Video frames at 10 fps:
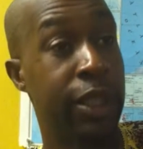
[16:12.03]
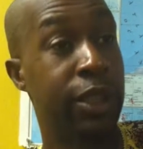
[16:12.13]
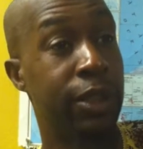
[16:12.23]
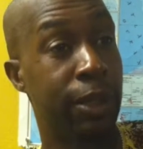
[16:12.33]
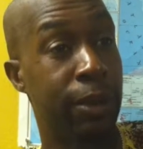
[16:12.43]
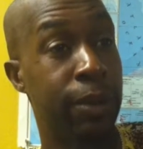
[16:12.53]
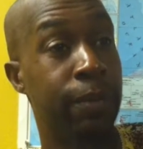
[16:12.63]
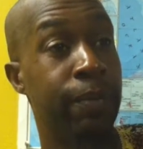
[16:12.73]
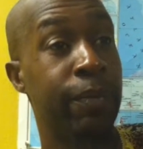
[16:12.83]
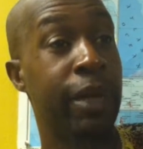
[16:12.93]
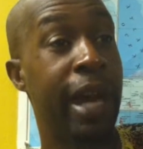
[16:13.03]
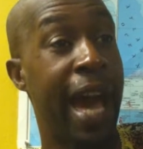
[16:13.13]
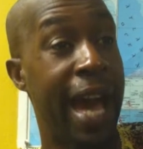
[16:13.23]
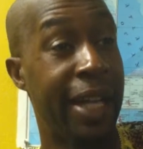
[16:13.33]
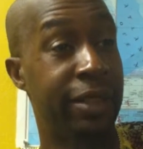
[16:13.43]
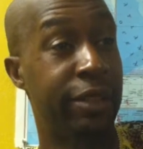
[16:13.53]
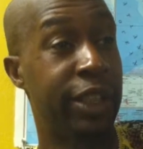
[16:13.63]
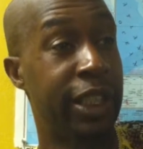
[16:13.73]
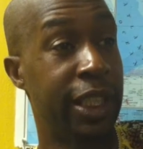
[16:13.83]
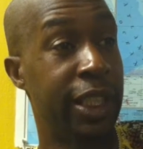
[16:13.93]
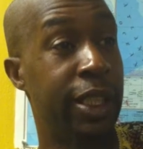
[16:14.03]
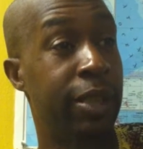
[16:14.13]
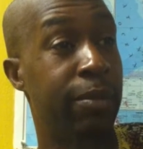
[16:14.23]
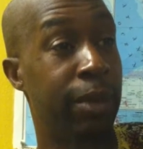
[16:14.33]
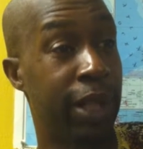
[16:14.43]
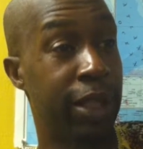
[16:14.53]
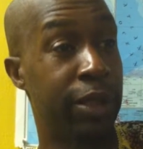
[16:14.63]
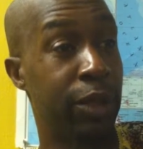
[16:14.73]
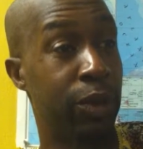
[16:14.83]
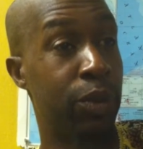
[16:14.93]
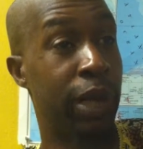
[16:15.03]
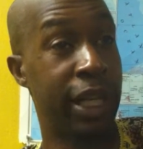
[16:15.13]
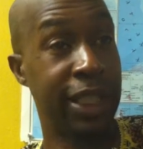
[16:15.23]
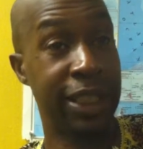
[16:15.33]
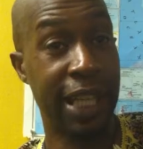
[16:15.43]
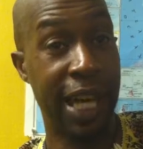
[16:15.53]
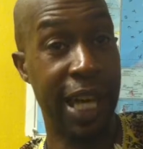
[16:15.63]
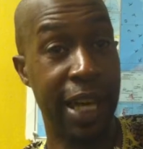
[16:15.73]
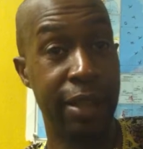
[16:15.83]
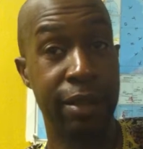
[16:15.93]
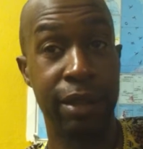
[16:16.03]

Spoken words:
So I see brothers who are inside,